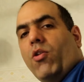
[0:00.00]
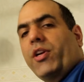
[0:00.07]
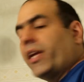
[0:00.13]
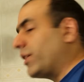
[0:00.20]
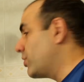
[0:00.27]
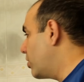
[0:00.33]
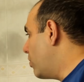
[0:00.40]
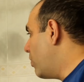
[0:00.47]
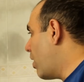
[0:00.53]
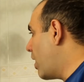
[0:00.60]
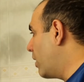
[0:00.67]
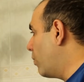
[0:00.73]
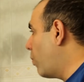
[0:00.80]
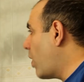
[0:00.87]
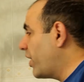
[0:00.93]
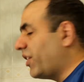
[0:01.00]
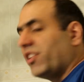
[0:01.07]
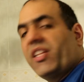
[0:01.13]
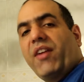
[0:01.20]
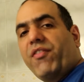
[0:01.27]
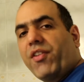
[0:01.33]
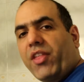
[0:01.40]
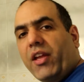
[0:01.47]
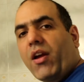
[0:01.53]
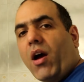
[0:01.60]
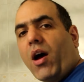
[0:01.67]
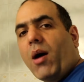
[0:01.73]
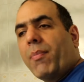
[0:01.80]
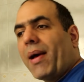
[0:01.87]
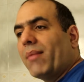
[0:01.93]
Okay, so I wired everything
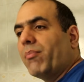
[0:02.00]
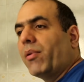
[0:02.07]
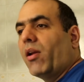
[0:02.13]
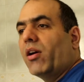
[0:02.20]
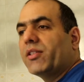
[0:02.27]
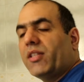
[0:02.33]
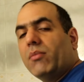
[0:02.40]
up and plugged